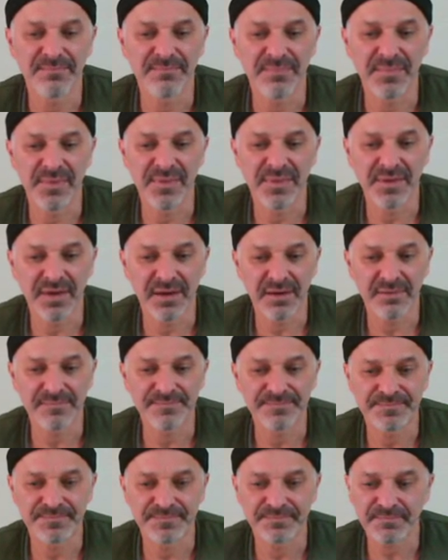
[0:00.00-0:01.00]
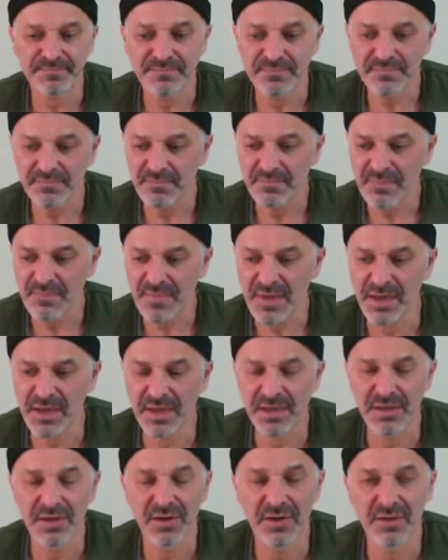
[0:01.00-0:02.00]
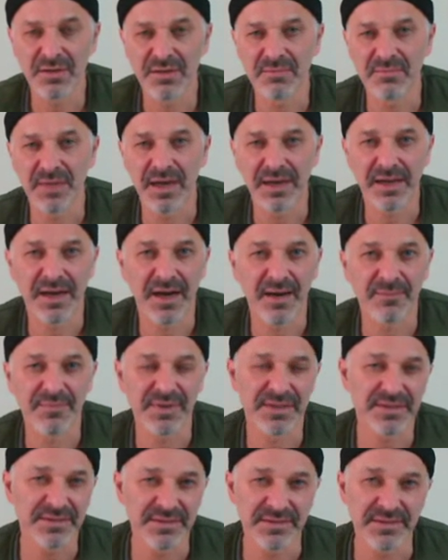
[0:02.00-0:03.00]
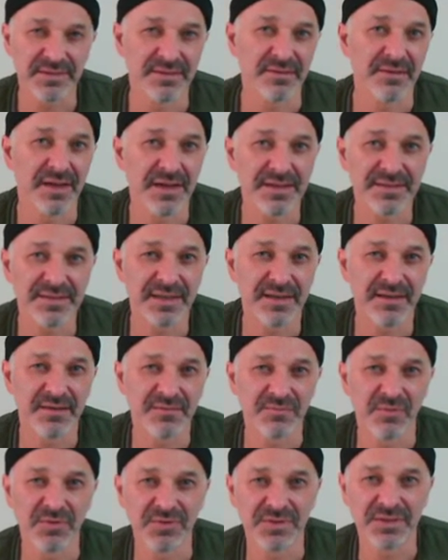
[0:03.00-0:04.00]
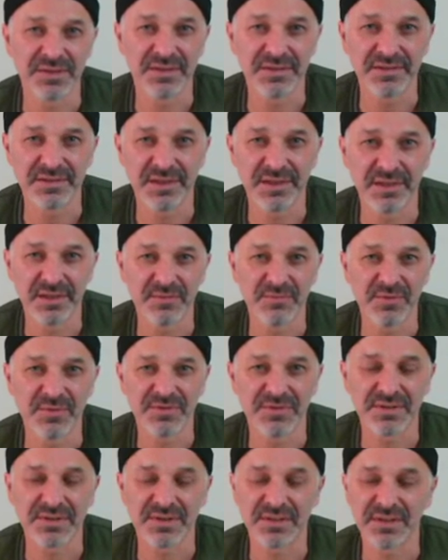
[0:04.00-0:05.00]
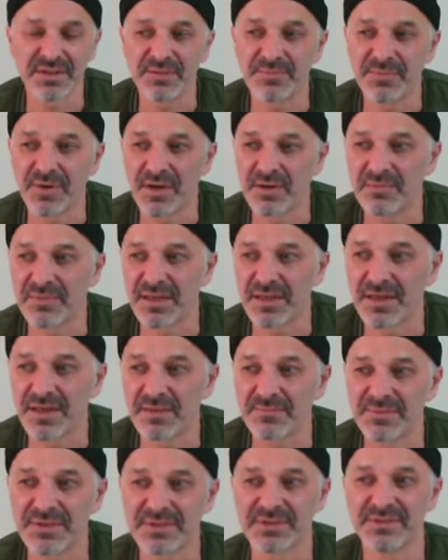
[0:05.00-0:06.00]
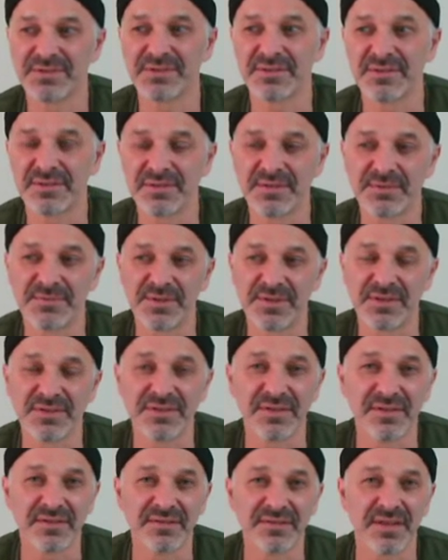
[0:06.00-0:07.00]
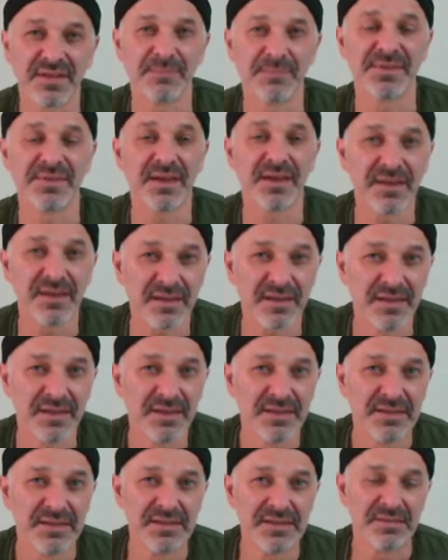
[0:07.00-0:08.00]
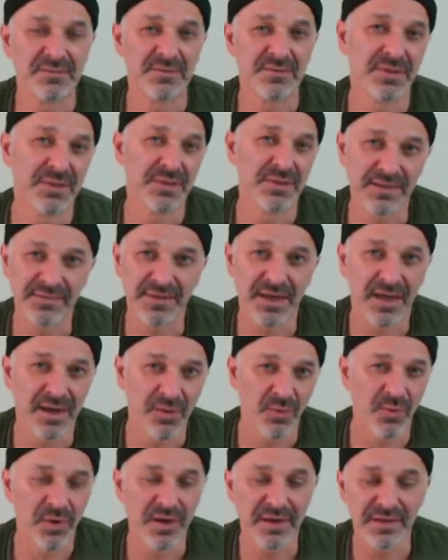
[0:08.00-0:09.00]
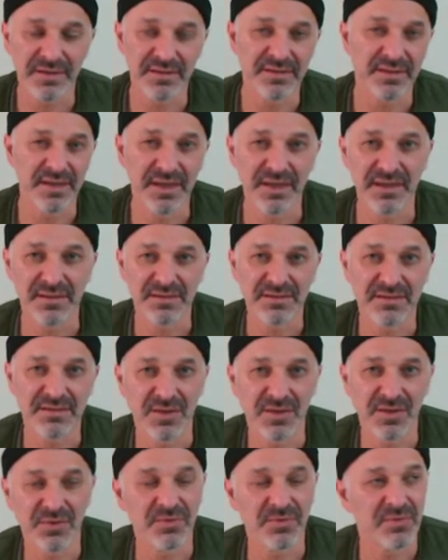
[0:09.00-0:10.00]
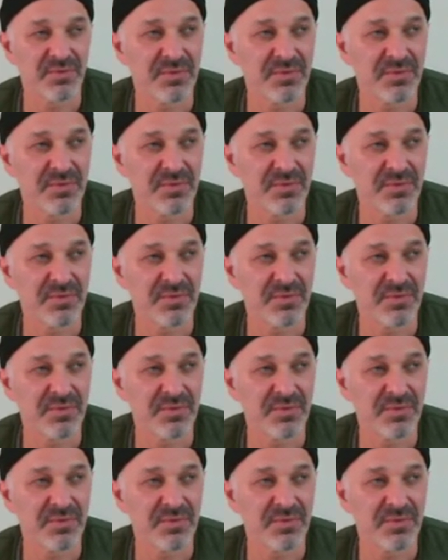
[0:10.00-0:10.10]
There. Currently my complex is under lockdown. Most cities are, most apartment complexes are experiencing the same thing, where you have kind of one gate to go